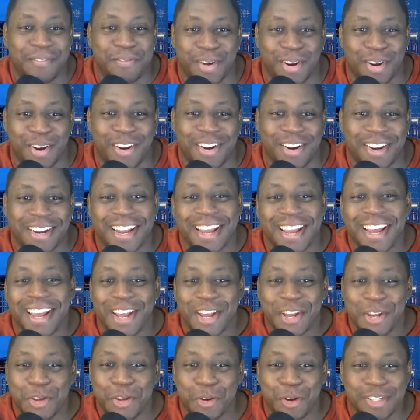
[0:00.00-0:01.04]
Ferg,
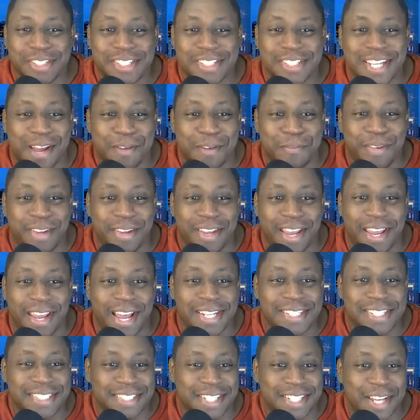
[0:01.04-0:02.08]
Yorktown, VA. I
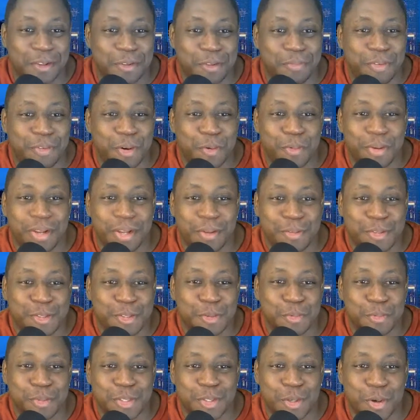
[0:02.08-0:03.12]
just got the phone with him too.
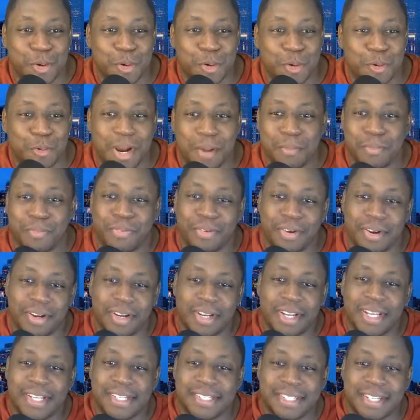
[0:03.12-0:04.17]
What's going on, Robin Ferg?
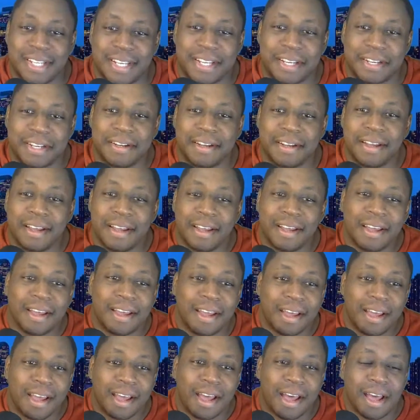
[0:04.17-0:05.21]
He's in here.
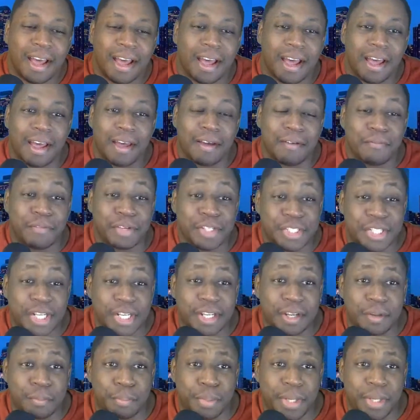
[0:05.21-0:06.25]
Uh,
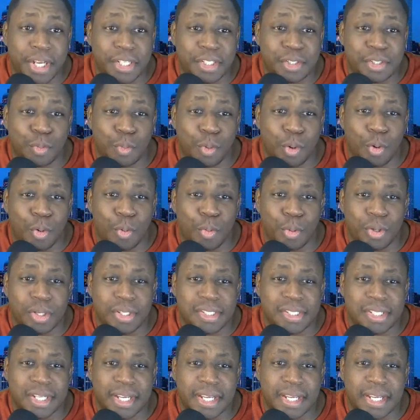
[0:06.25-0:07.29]
Virginia Beach, Woke
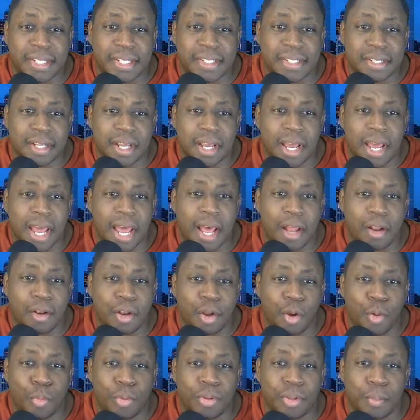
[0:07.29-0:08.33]
says, How
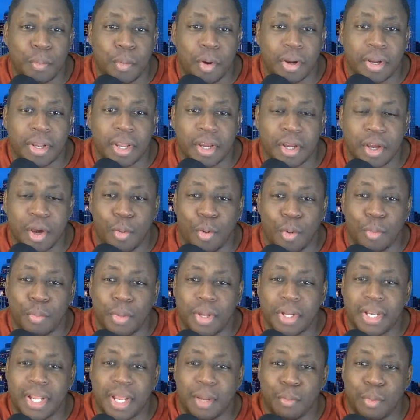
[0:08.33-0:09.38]
low will the market go on
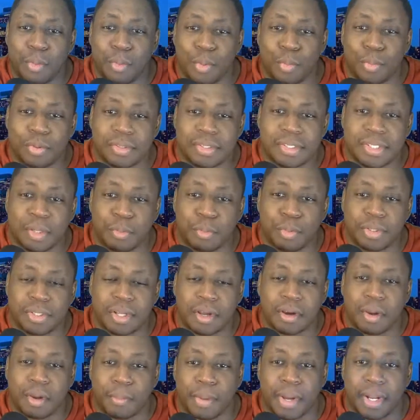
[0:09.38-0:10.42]
Monday? We will see. We'll
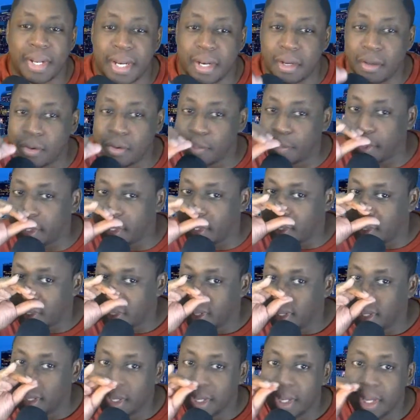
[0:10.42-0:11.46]
talk about that a little bit.
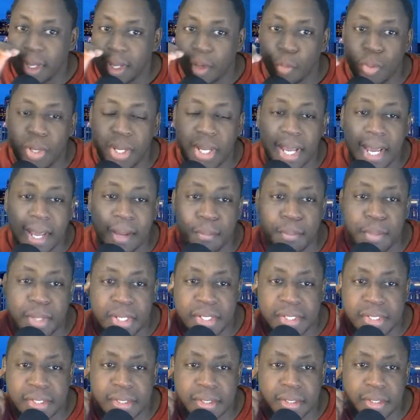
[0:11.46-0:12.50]
We got
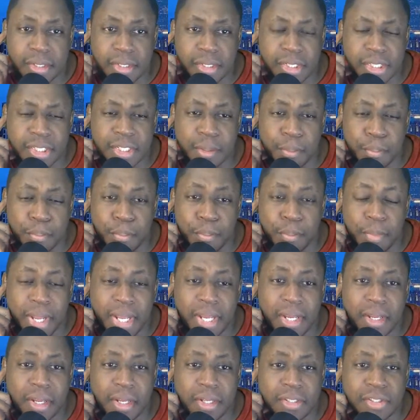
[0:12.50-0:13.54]
Miss
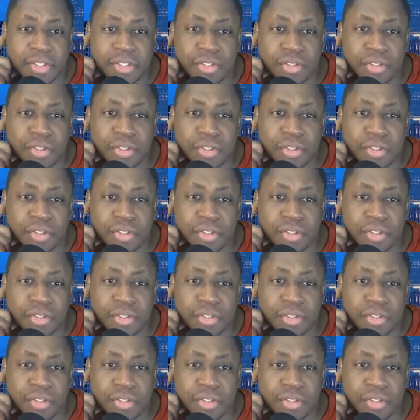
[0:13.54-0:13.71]
Jamaica.